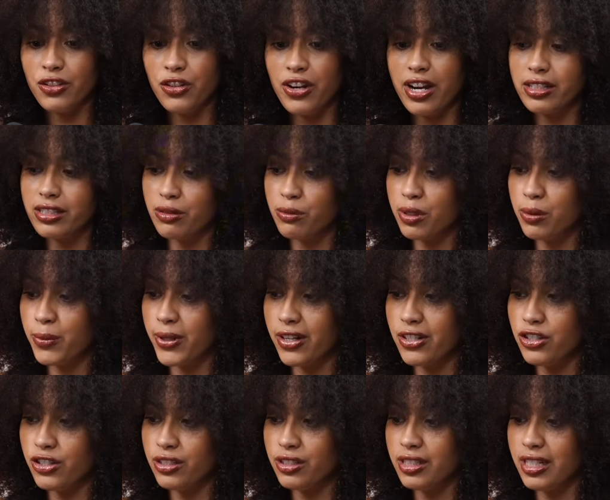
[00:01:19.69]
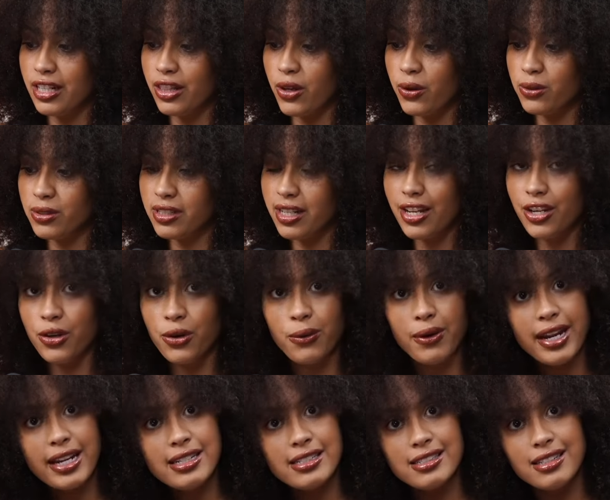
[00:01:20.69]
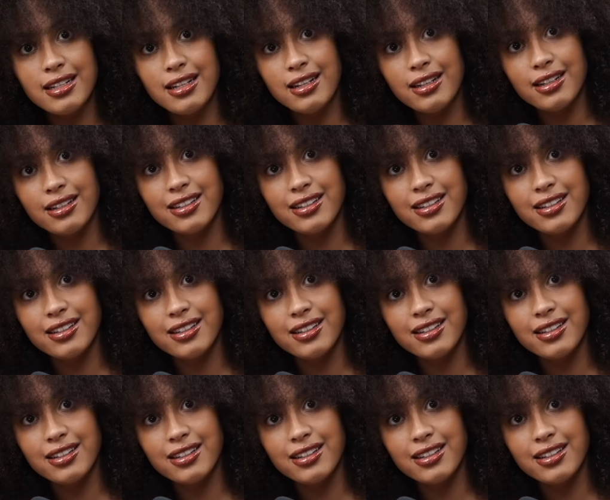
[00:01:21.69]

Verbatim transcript: You guys have been purchasing those like crazy.